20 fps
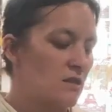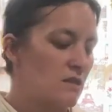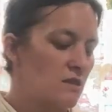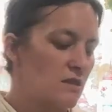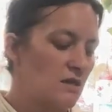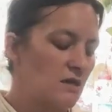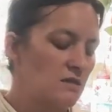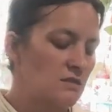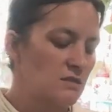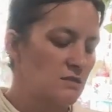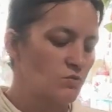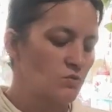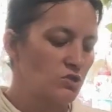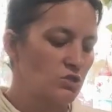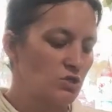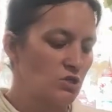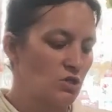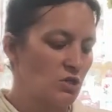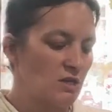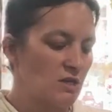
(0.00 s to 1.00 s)
that's what
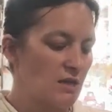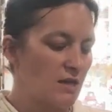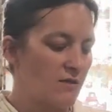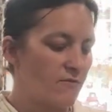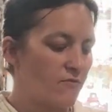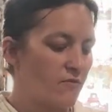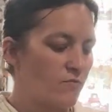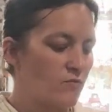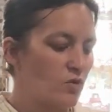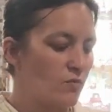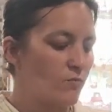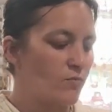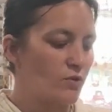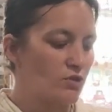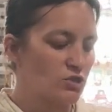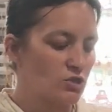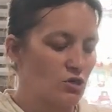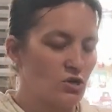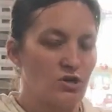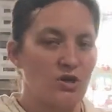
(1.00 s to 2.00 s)
you're gonna get from your
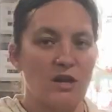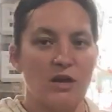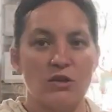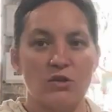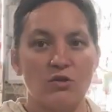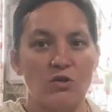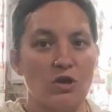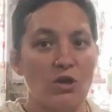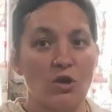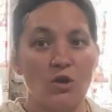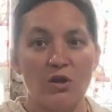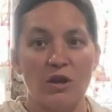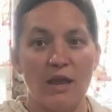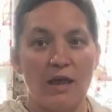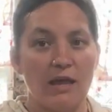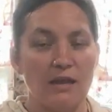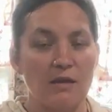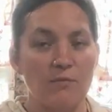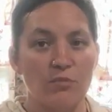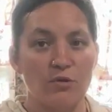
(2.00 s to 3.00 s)
butcher. Now you can go to
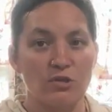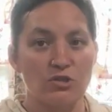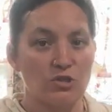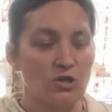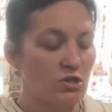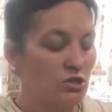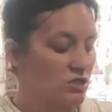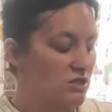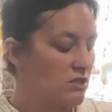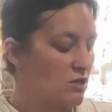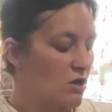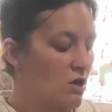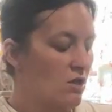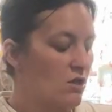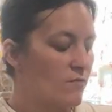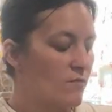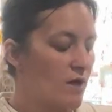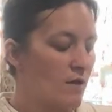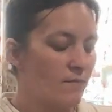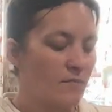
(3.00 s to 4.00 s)
any butcher, just call
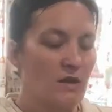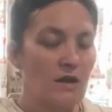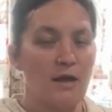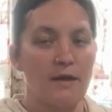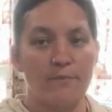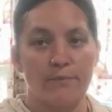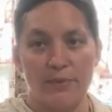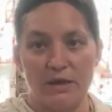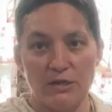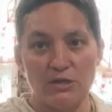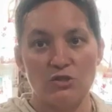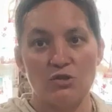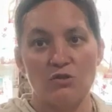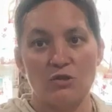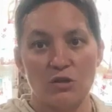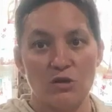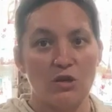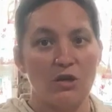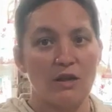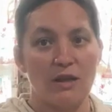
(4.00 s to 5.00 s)
them up, and I bet you
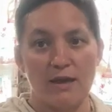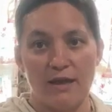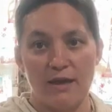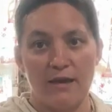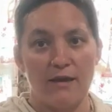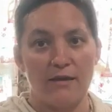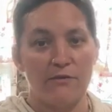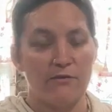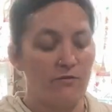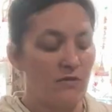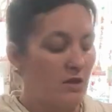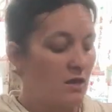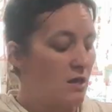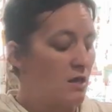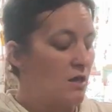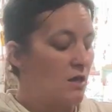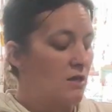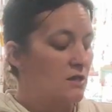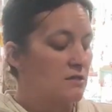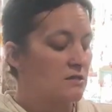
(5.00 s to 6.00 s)
they're gonna have
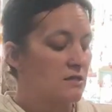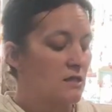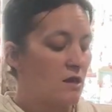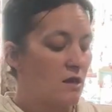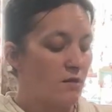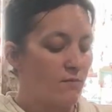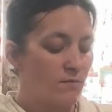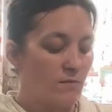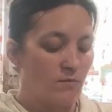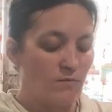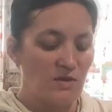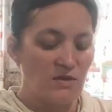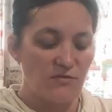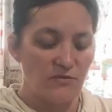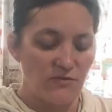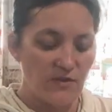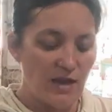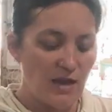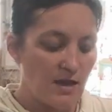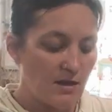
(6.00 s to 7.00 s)
some beef
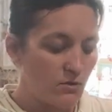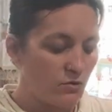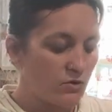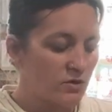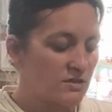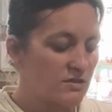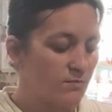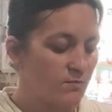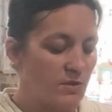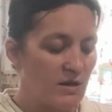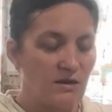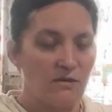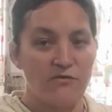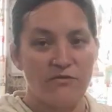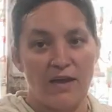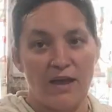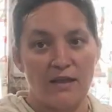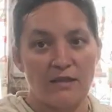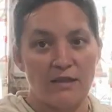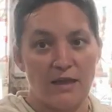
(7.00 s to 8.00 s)
fat or some pig
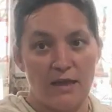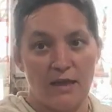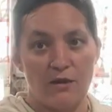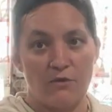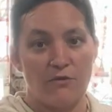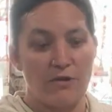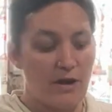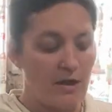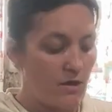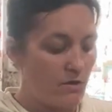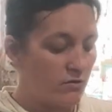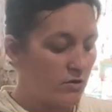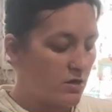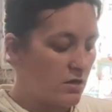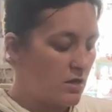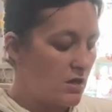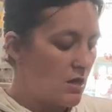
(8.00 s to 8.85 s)
fat laying around.